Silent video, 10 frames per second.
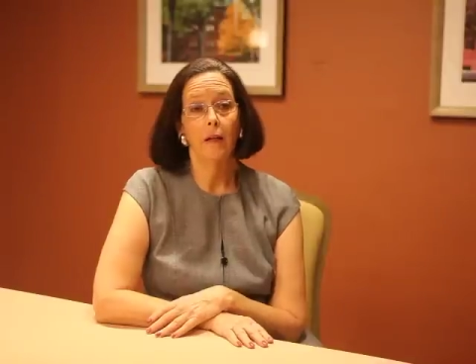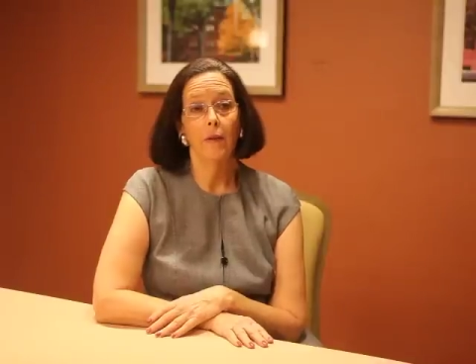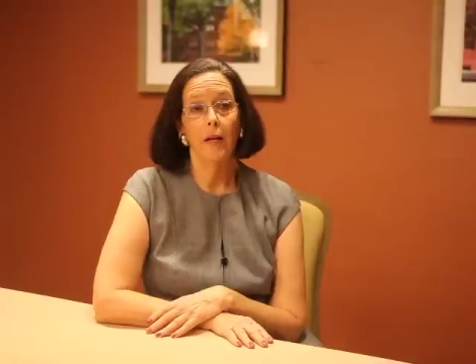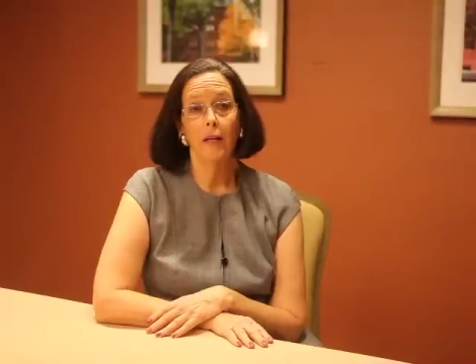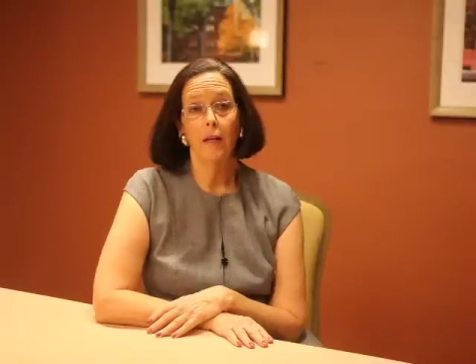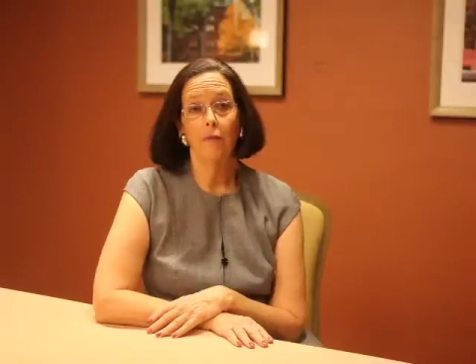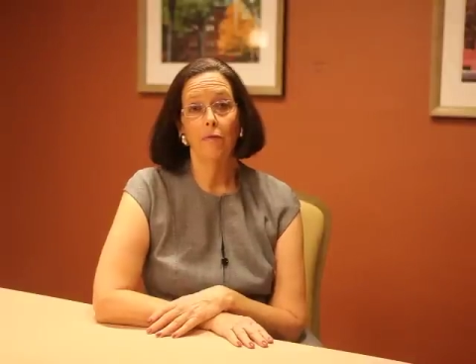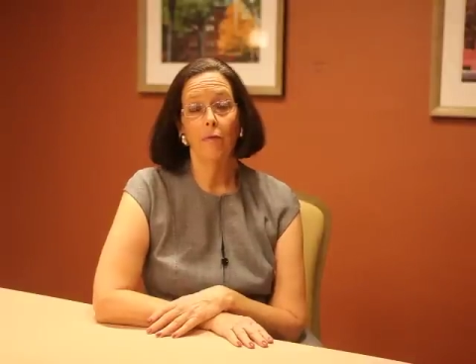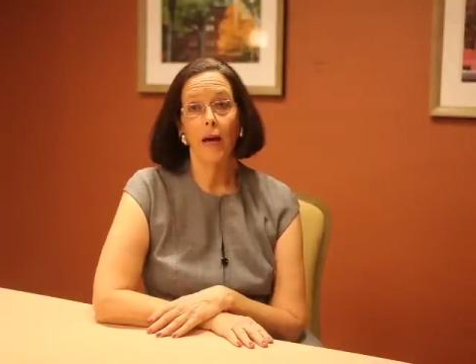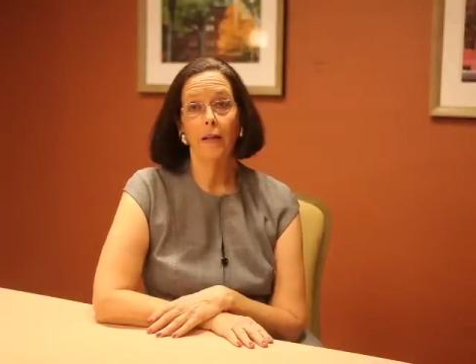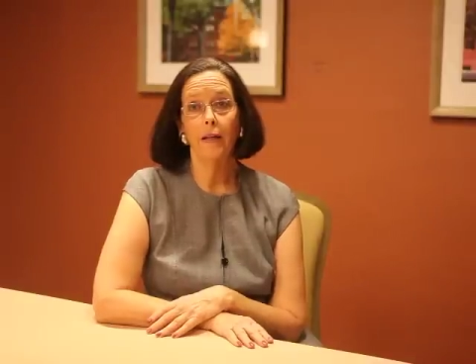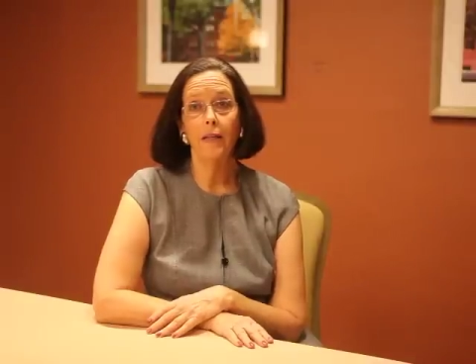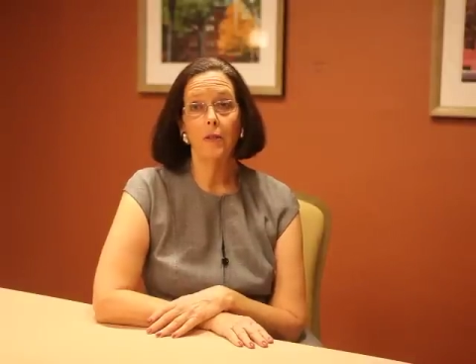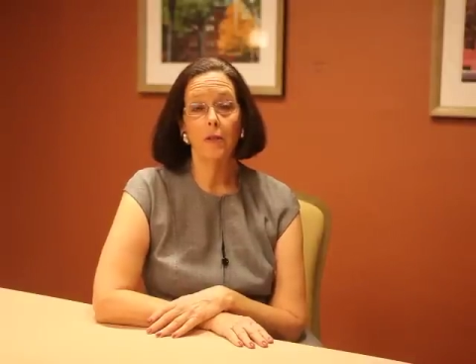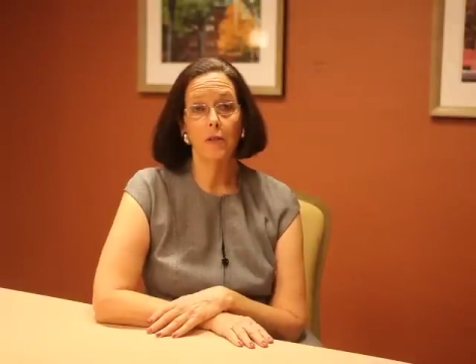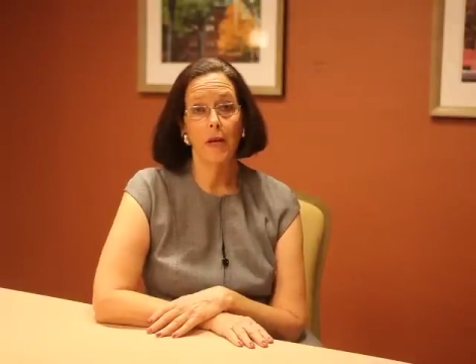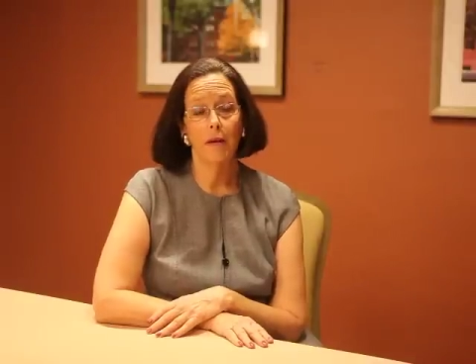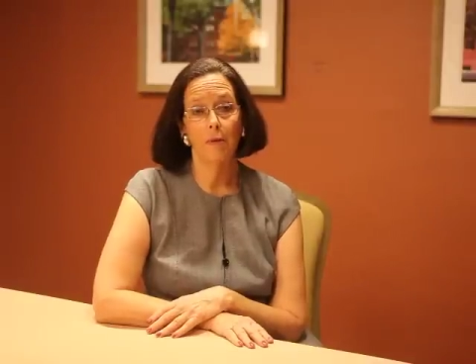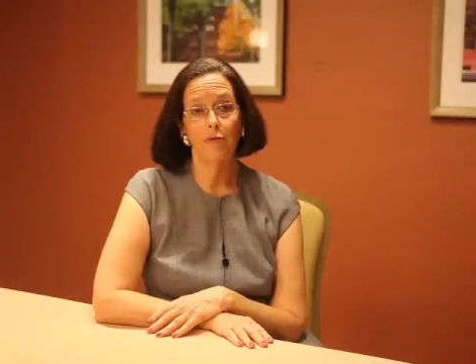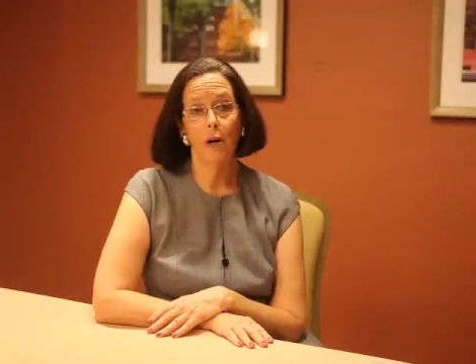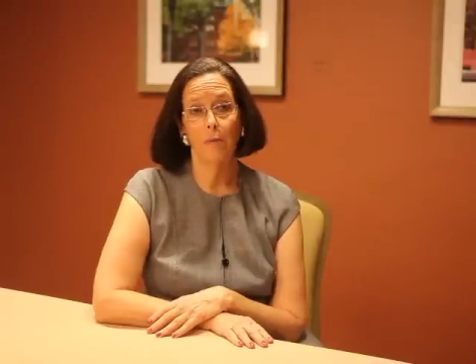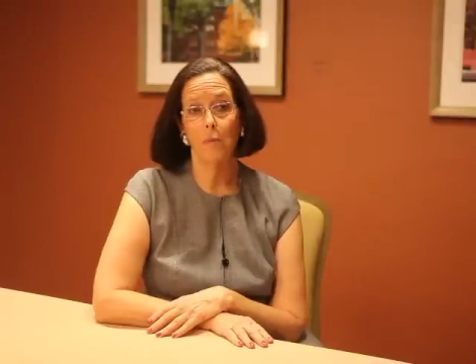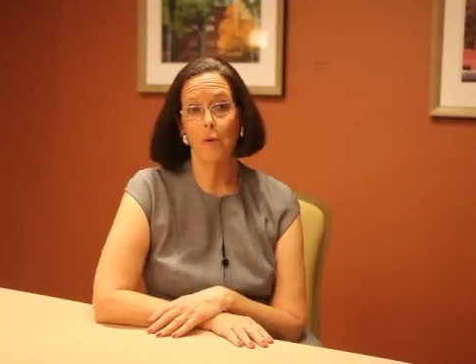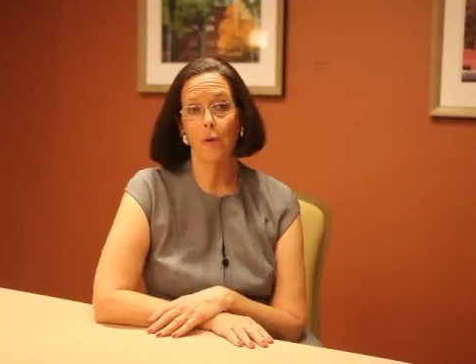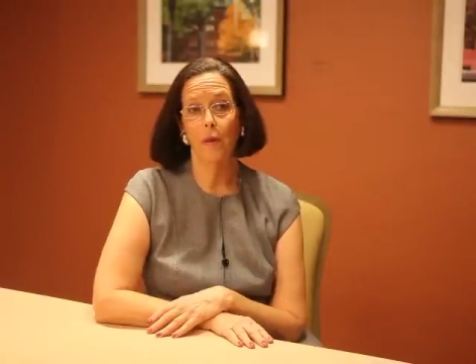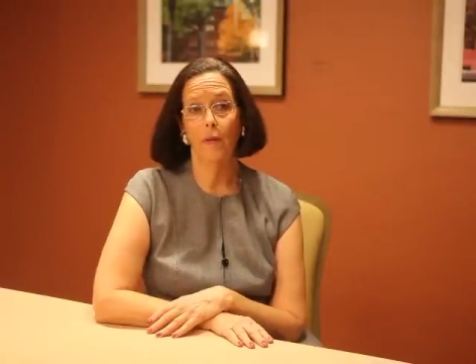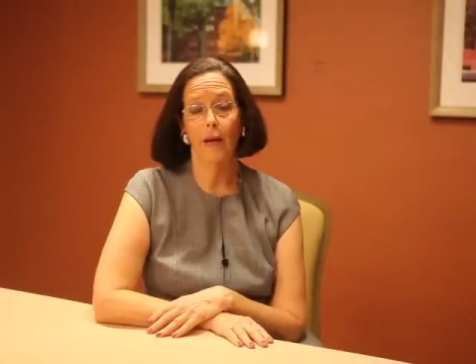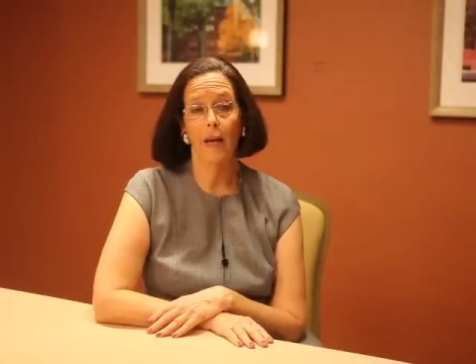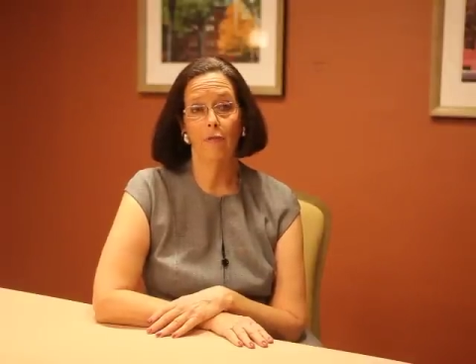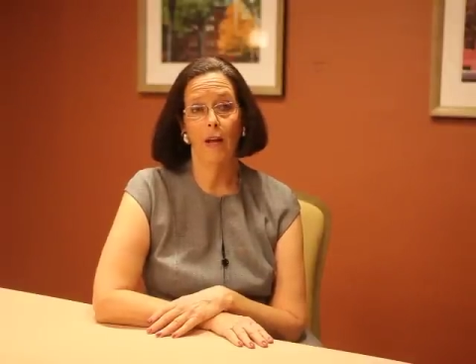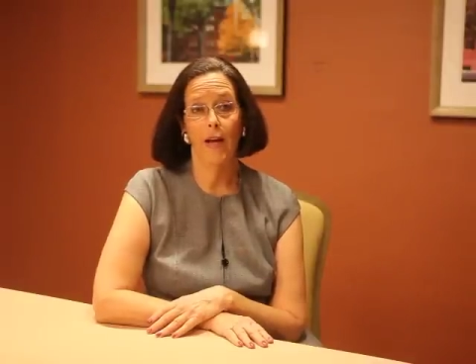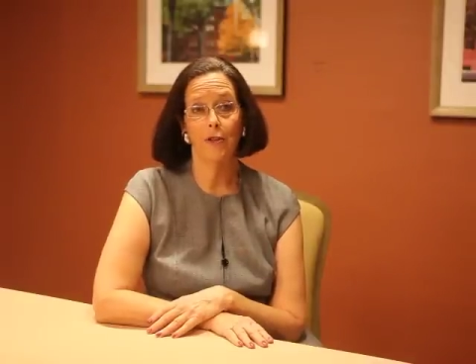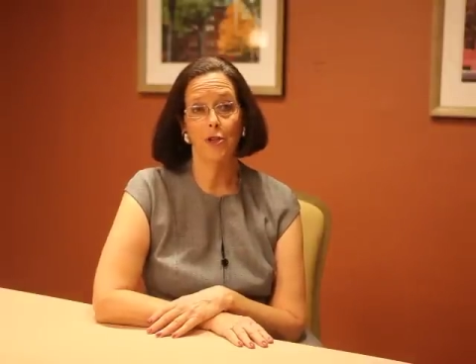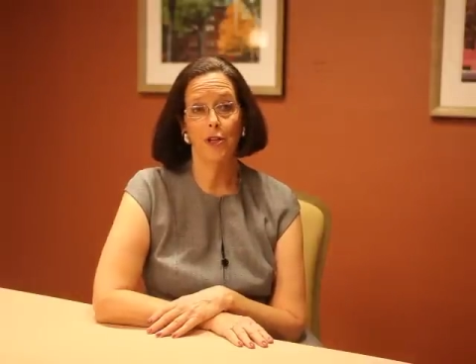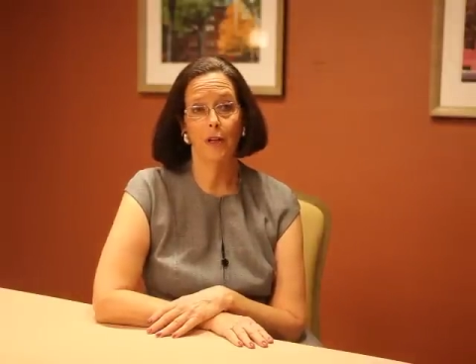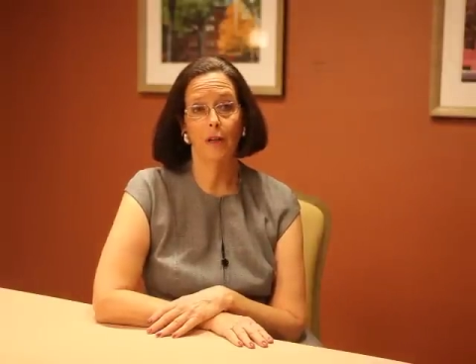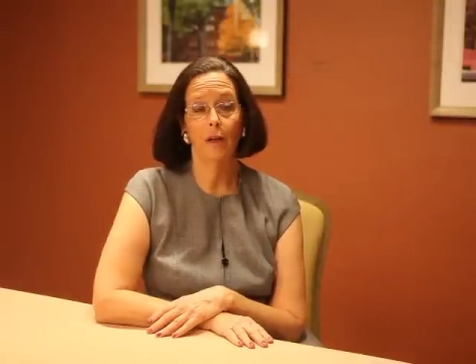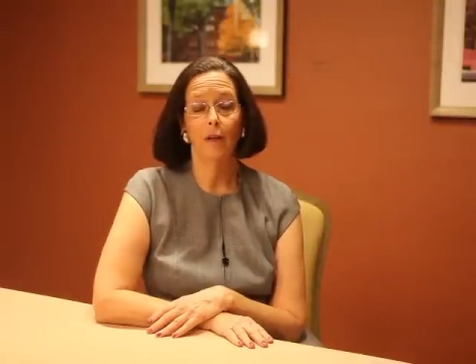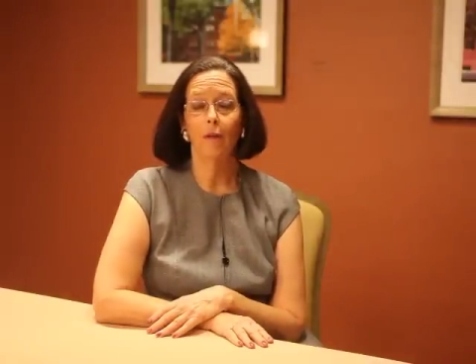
they give at least the same, if not more, than they gave last year.